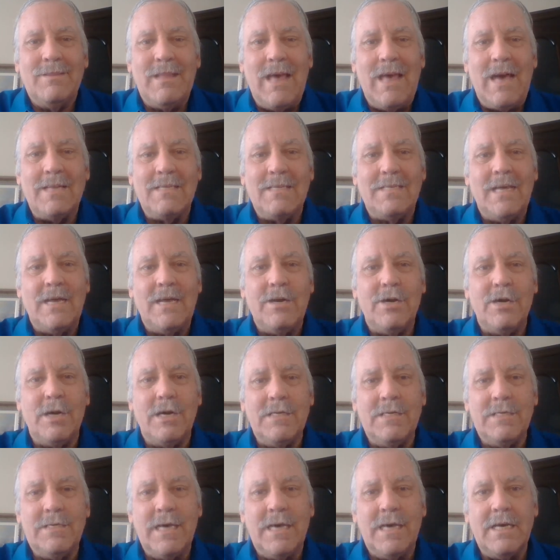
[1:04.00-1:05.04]
That
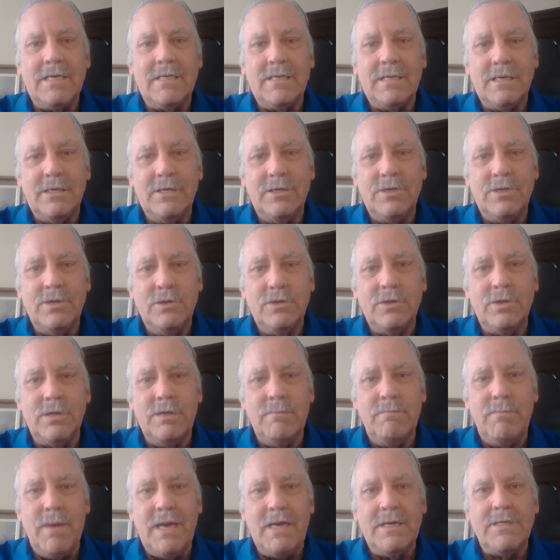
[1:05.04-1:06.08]
standardized testing is usually
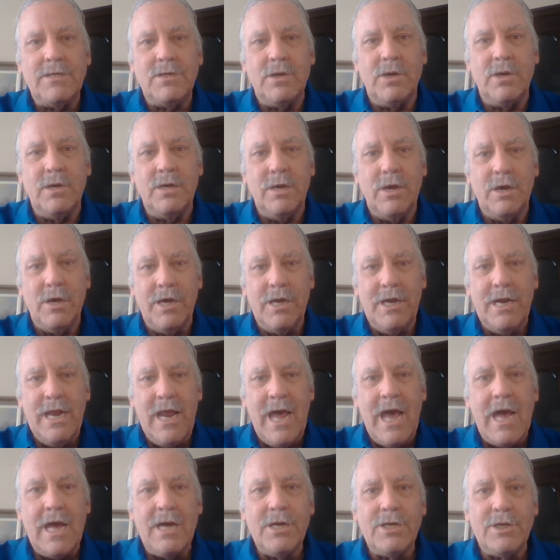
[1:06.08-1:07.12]
based on a
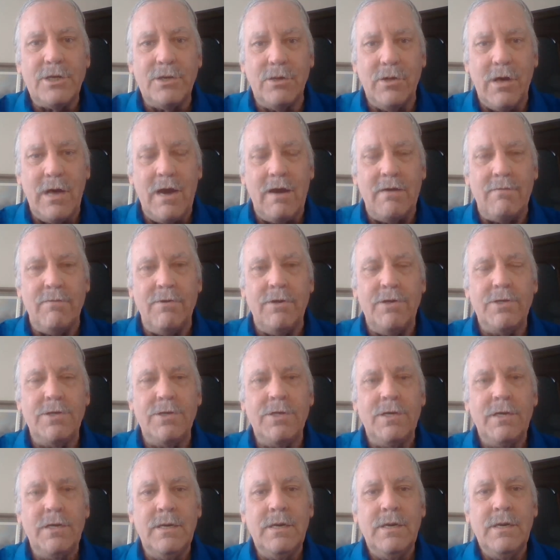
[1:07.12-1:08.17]
national average,
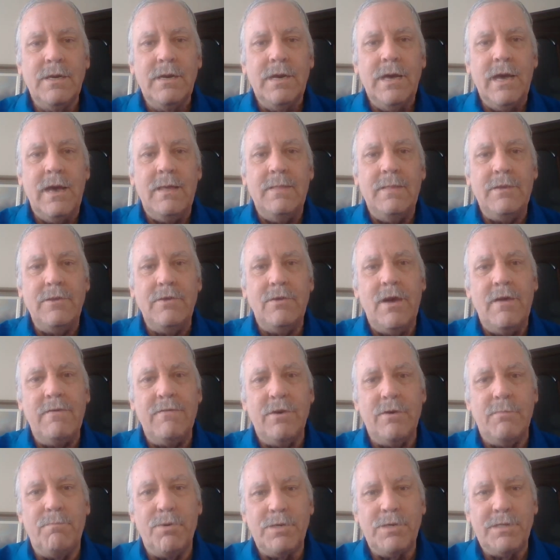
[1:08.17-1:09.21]
and then you have
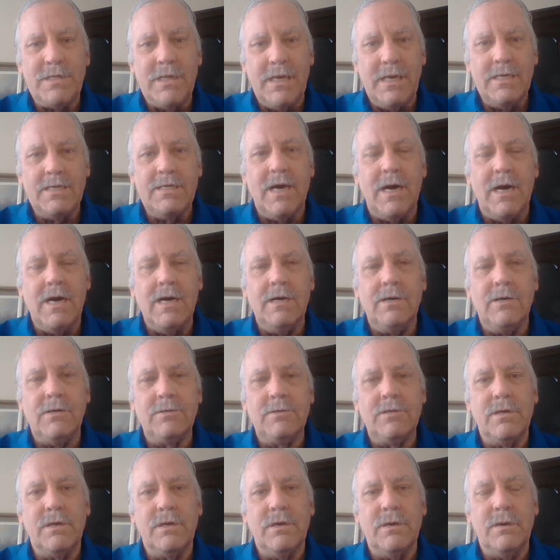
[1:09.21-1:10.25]
your percentile
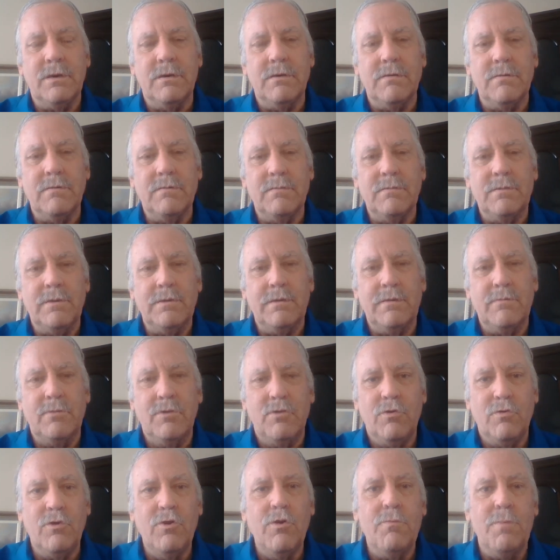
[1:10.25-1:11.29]

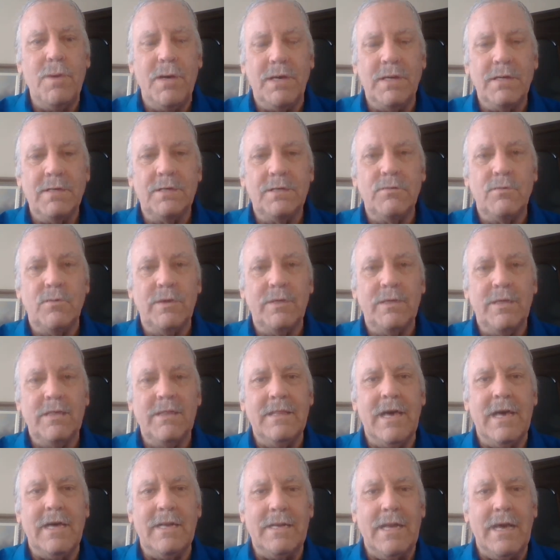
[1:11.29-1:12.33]
groupings within
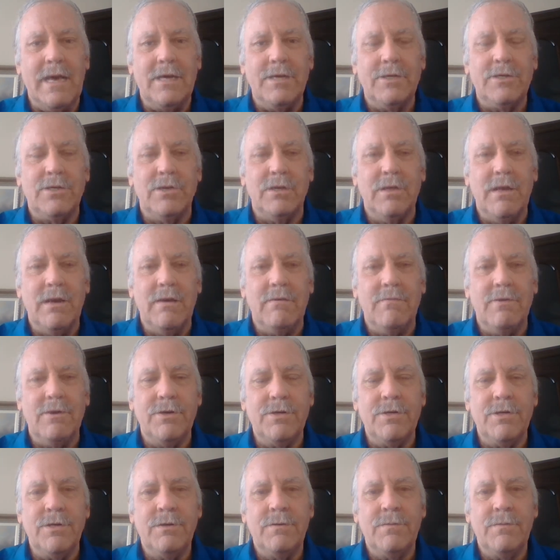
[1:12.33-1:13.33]
that national average.